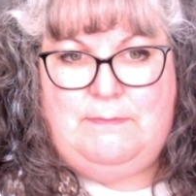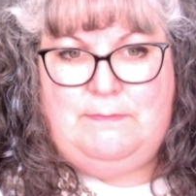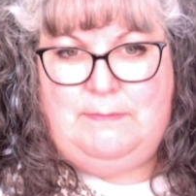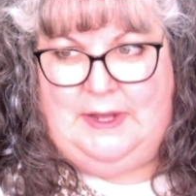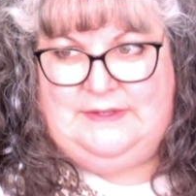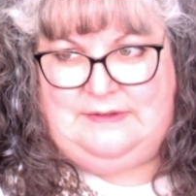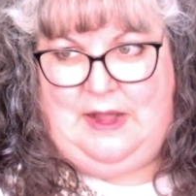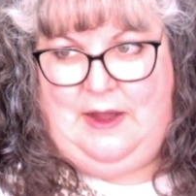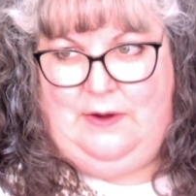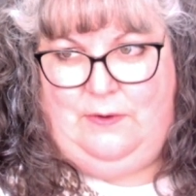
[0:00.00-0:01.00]
my
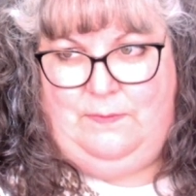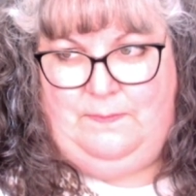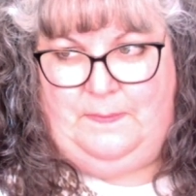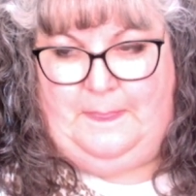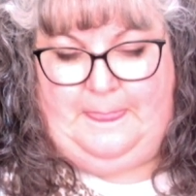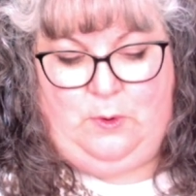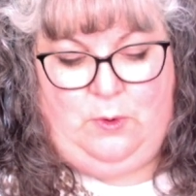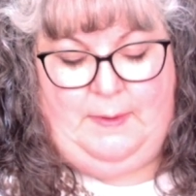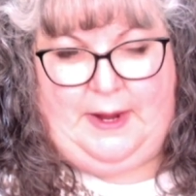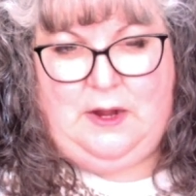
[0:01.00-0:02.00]
style or
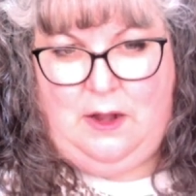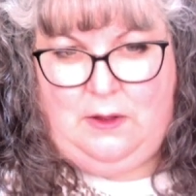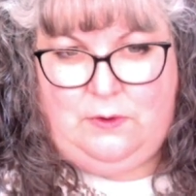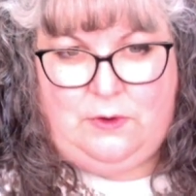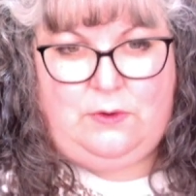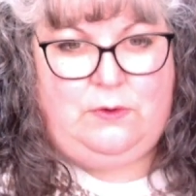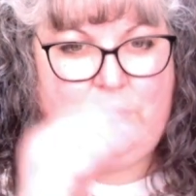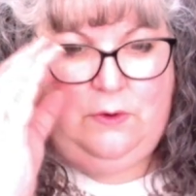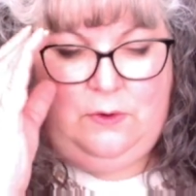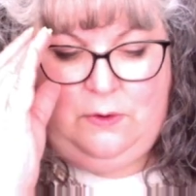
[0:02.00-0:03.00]
my color
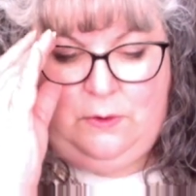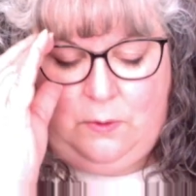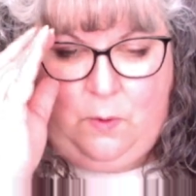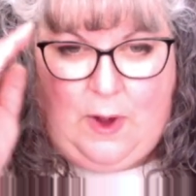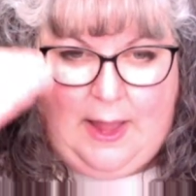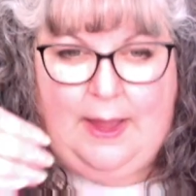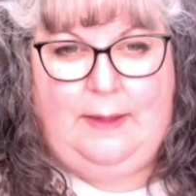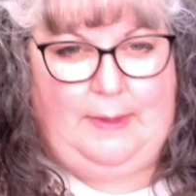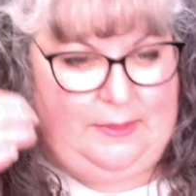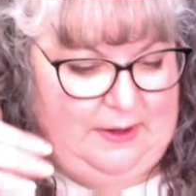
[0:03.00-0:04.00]
way,
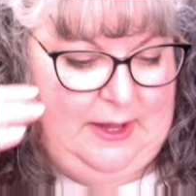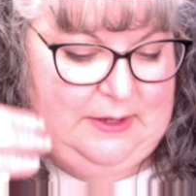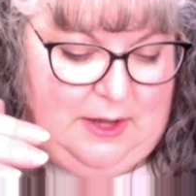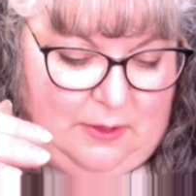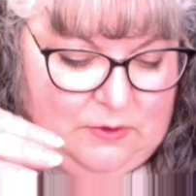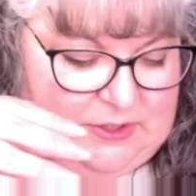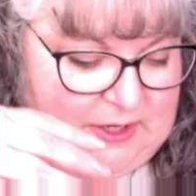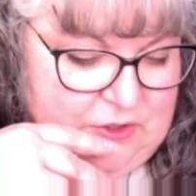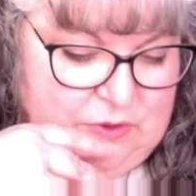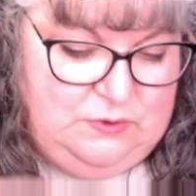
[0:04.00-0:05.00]
about the kind of colors I
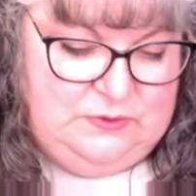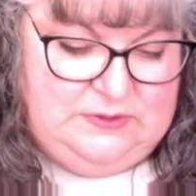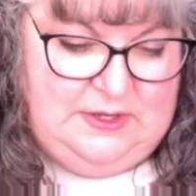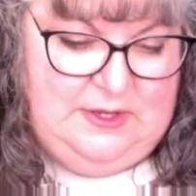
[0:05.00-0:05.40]
use,